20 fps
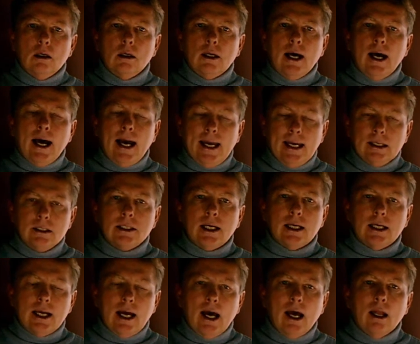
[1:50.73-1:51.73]
high
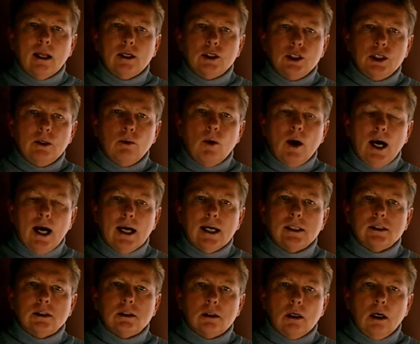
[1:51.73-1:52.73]
technology
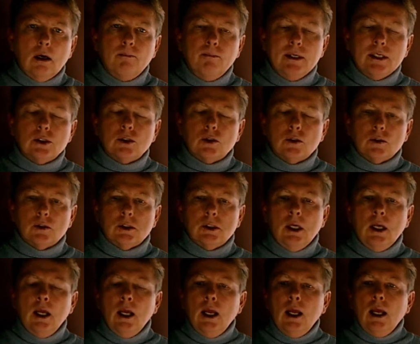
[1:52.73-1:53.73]
wise
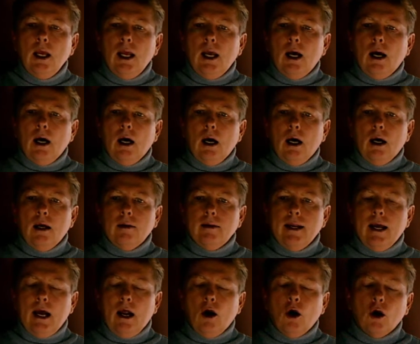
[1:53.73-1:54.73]
missiles.
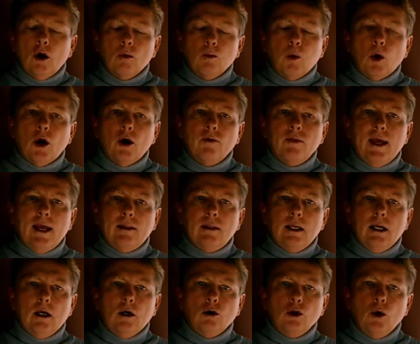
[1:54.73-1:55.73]
Now I heard word that
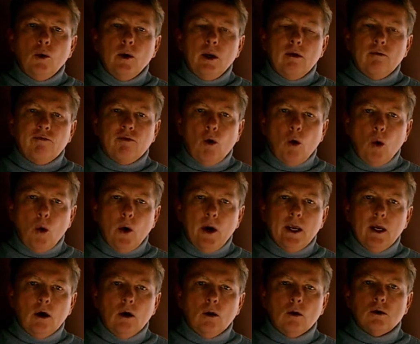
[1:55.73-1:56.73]
they're doing it for
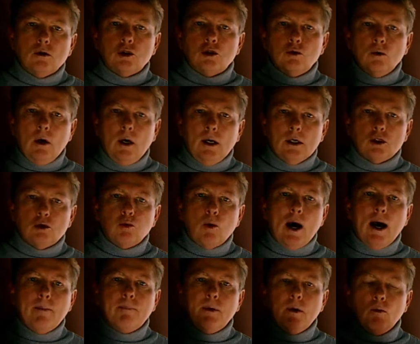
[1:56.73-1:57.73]
oil,
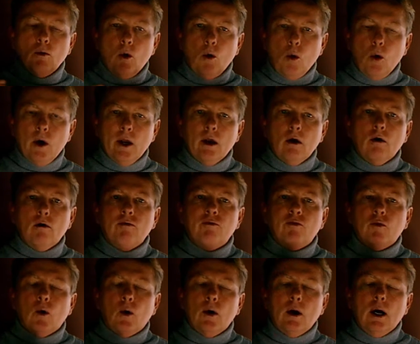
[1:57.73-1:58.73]
swapping oil
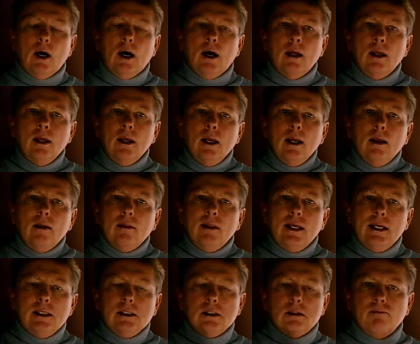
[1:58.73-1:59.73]
for
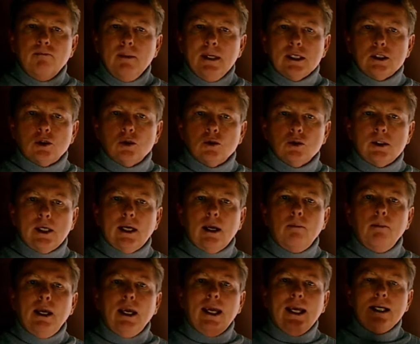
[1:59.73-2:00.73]
these missiles that
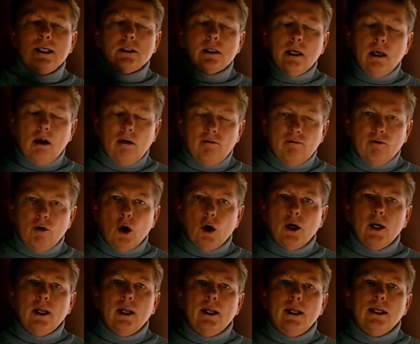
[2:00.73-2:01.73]
can be easily
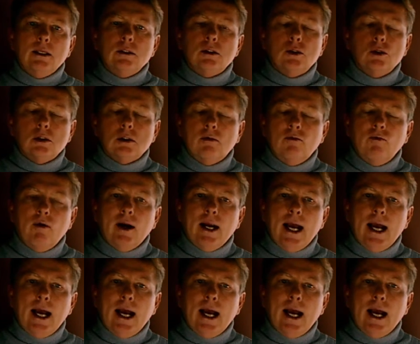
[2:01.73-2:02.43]
converted into some very